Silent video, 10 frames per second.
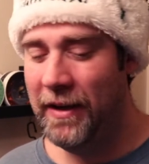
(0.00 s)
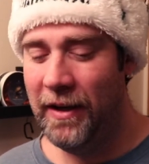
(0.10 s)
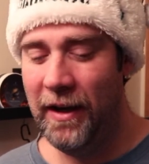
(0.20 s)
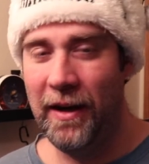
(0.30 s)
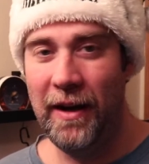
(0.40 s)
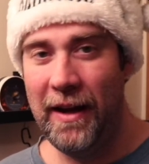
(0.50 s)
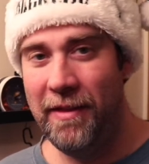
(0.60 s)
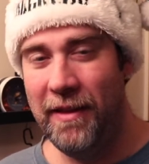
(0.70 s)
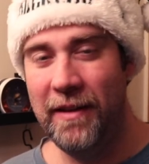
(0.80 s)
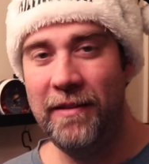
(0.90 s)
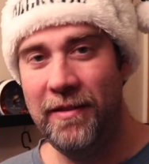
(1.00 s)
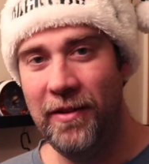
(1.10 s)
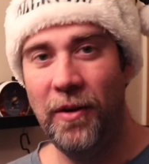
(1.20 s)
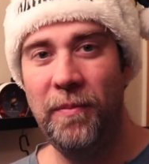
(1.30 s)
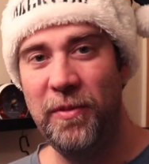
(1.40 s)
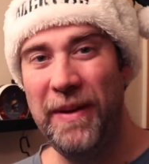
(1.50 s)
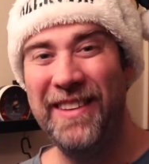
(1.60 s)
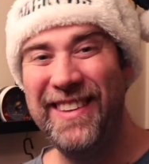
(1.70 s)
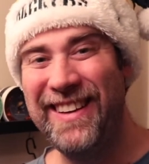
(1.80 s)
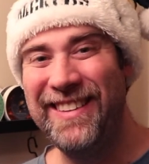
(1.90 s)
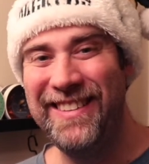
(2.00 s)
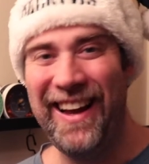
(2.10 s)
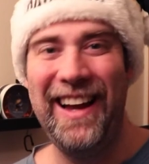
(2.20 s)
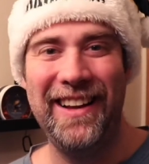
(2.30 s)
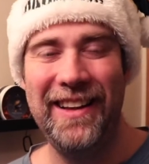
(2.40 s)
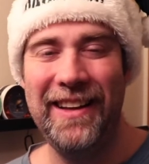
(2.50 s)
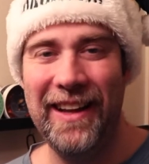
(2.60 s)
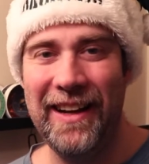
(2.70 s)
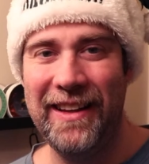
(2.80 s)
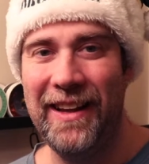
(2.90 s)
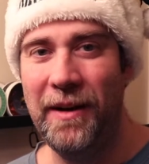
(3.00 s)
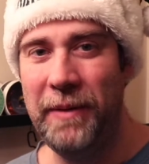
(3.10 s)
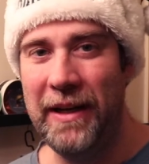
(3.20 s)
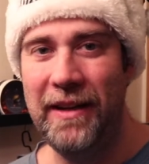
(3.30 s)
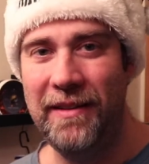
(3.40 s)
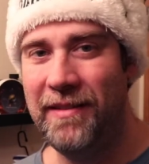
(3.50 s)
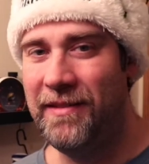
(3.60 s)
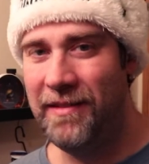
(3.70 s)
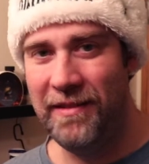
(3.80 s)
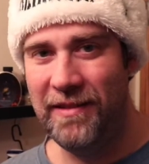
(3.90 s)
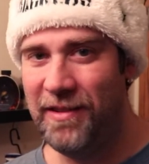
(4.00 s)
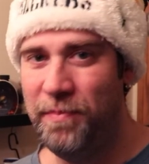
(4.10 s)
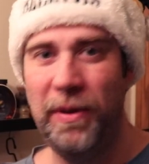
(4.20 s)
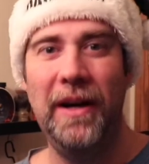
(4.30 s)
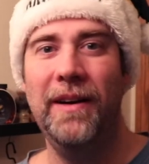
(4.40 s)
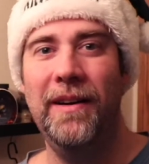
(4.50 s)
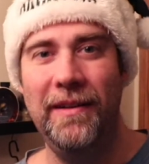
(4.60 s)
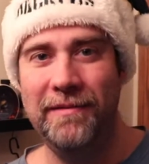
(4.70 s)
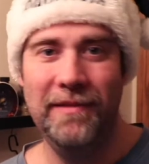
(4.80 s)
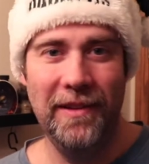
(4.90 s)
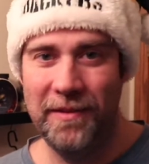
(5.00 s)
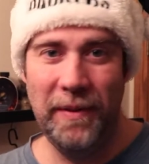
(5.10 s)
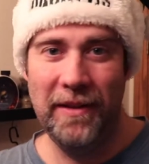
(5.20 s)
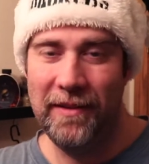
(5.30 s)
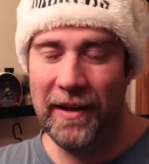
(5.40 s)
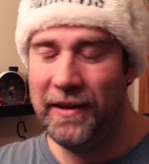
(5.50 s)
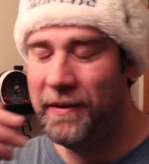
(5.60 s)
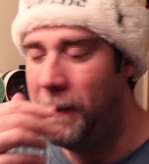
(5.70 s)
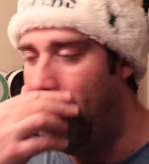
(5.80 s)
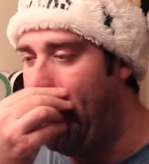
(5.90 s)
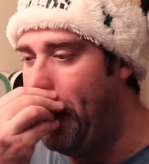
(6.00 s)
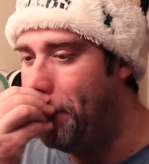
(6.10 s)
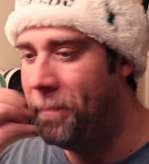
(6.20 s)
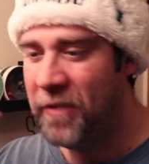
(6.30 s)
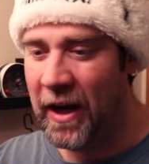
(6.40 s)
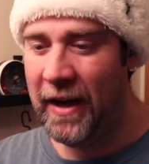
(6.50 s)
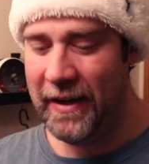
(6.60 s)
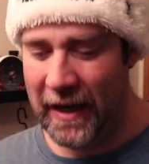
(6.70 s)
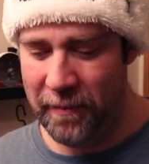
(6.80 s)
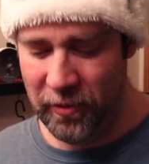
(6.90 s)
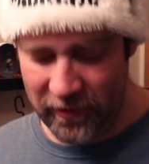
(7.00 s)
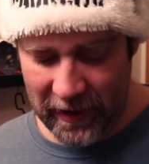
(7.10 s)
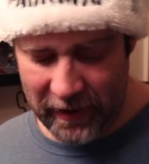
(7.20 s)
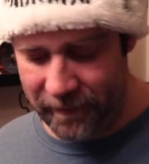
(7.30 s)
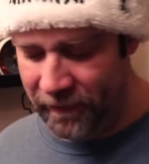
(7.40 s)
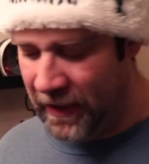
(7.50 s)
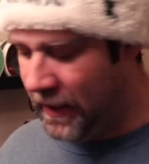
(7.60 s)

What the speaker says: And this soap smells exactly like that. I mean, it's spot on. It smells like hot apple cider.